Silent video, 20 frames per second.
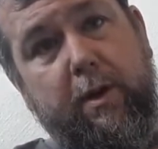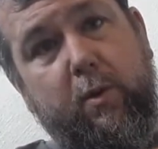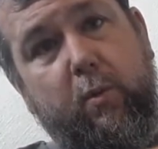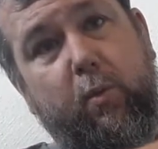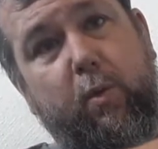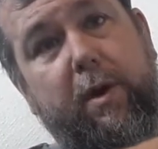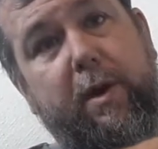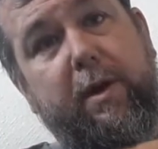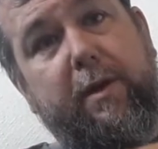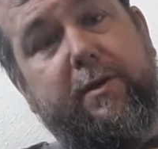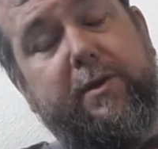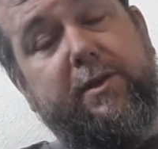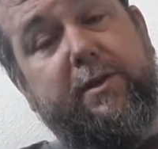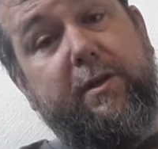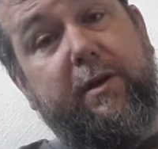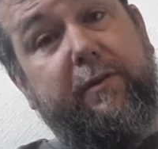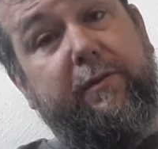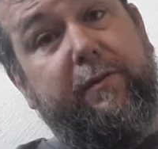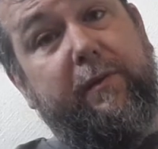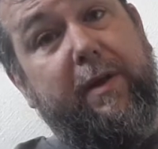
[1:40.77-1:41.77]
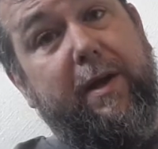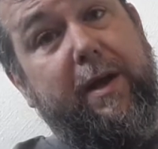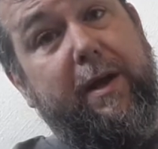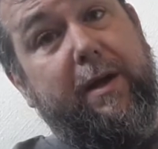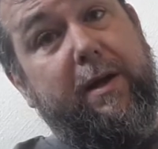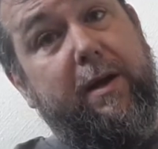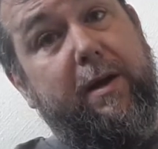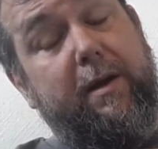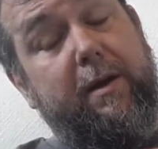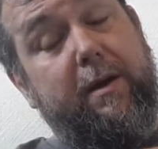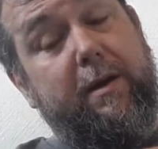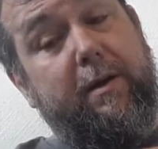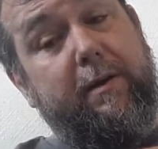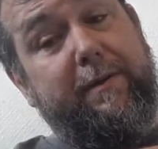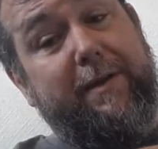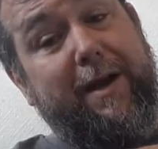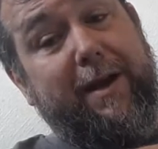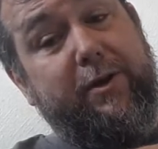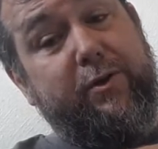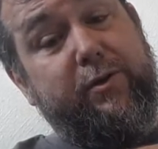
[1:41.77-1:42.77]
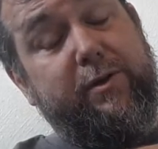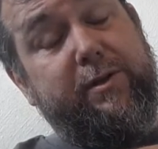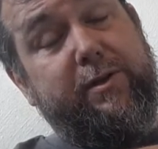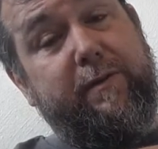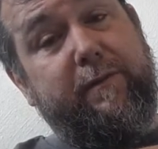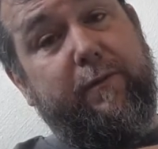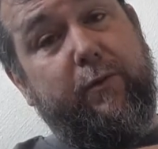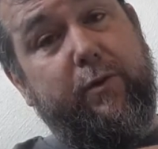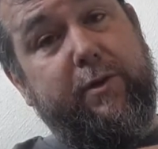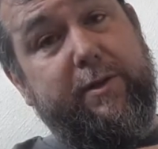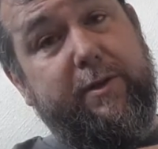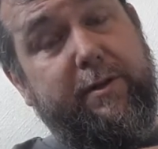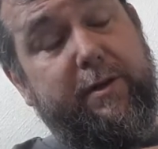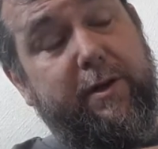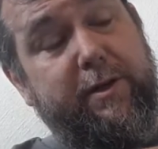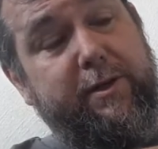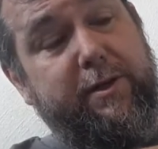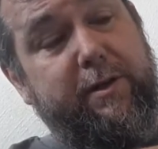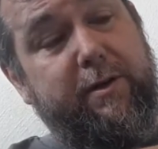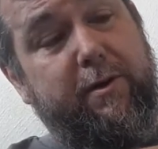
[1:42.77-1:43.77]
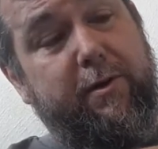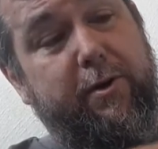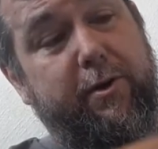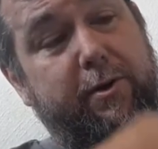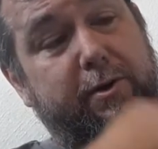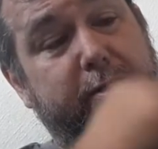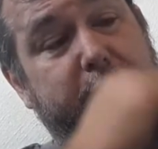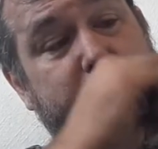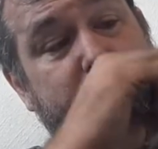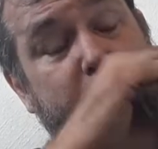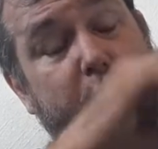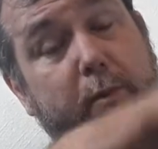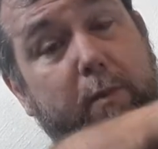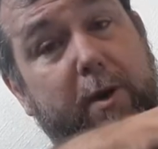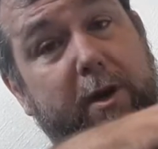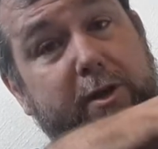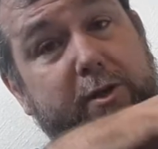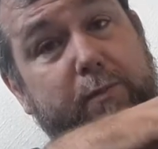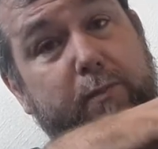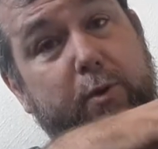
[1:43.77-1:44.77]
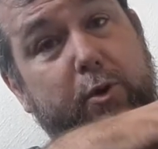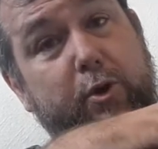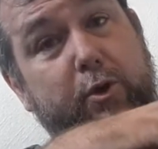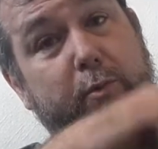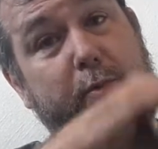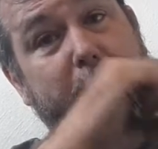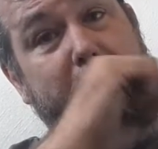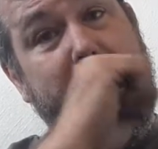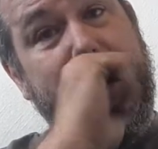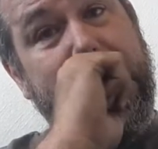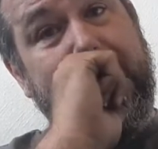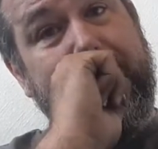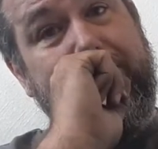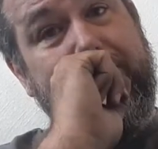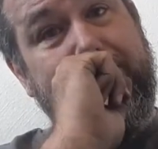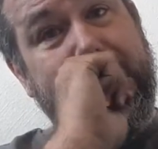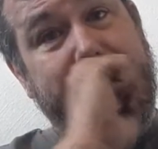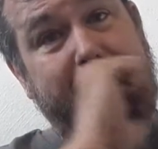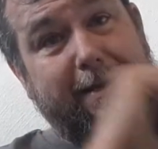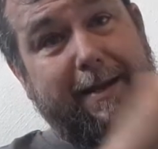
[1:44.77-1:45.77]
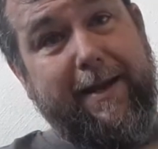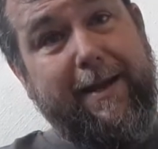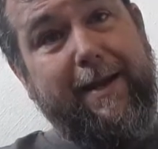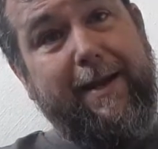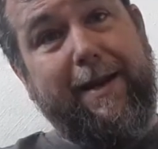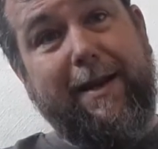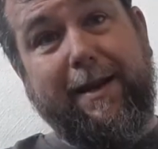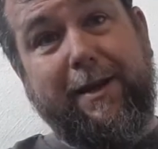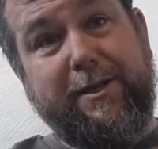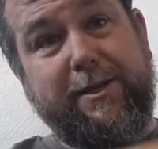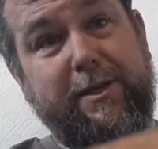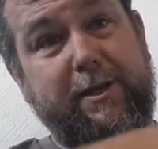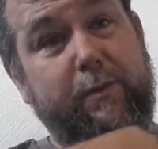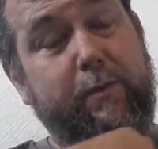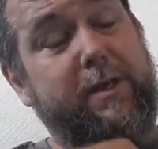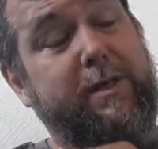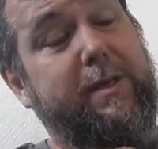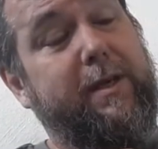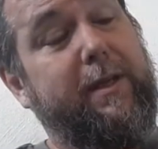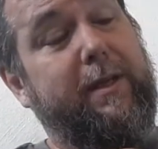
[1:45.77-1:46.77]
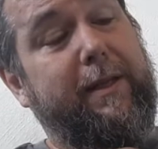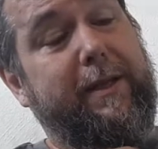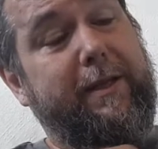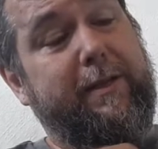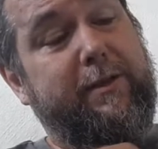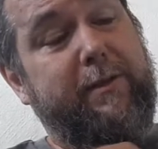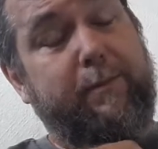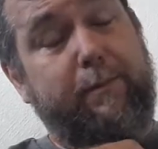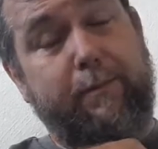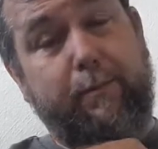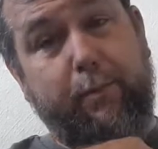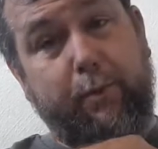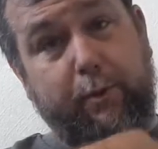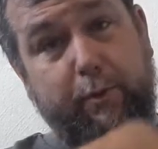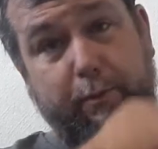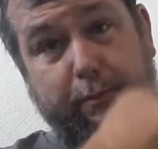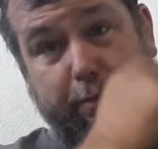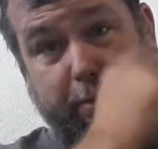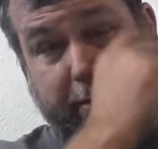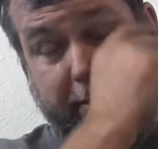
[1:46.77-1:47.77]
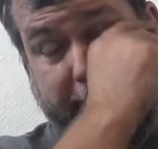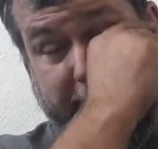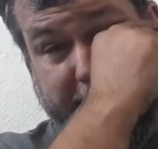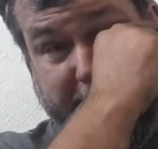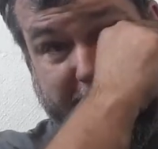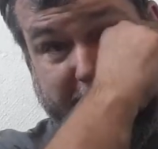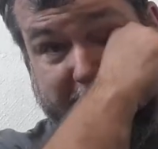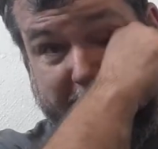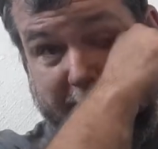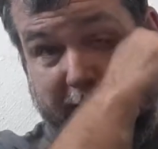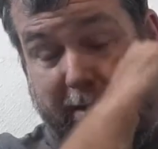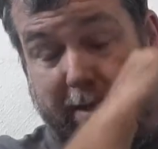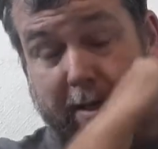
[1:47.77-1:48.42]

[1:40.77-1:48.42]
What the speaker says: With stuff like nitrous and forced induction cars, too much boom can lead to detonation, which could lead to broke parts.